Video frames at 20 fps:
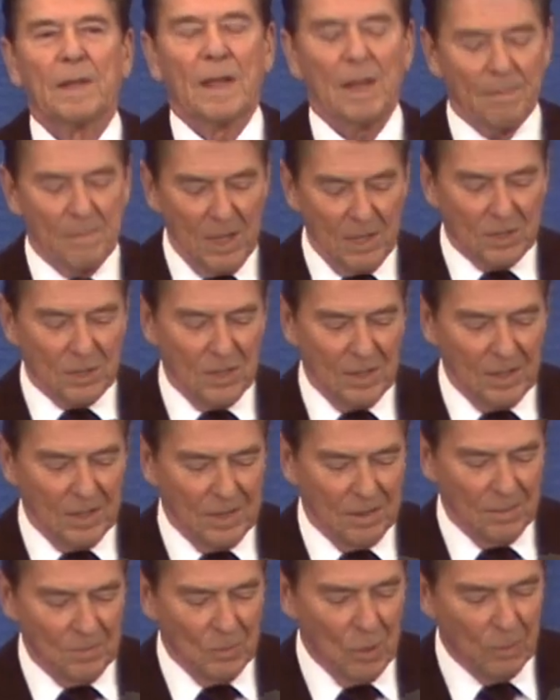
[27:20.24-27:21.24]
I mentioned a
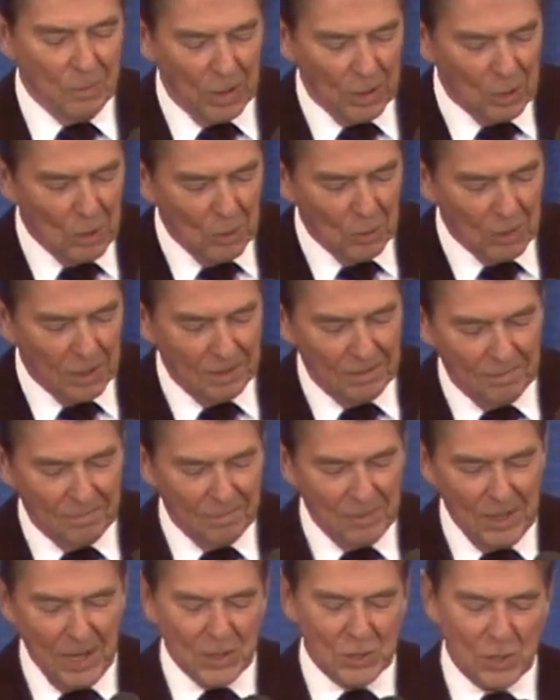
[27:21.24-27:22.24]
moment ago that
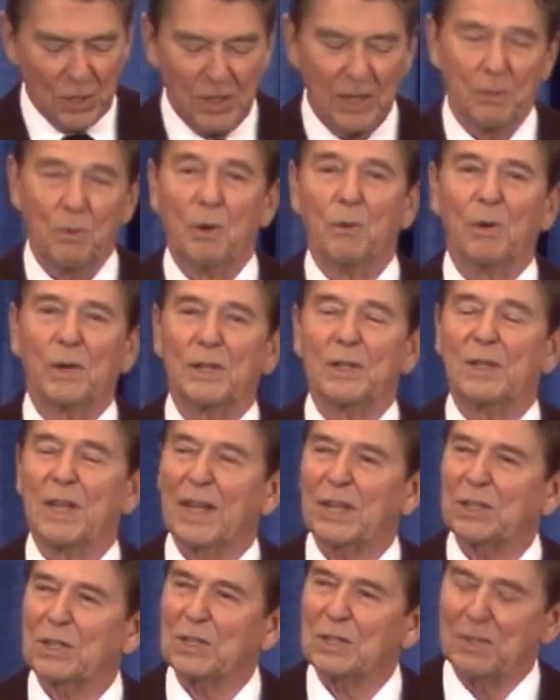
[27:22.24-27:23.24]
yesterday we were in
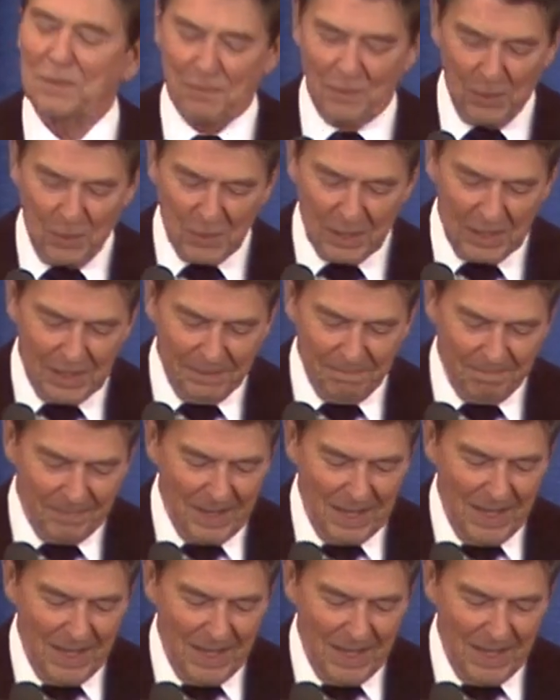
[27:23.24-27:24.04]
Texas and Florida.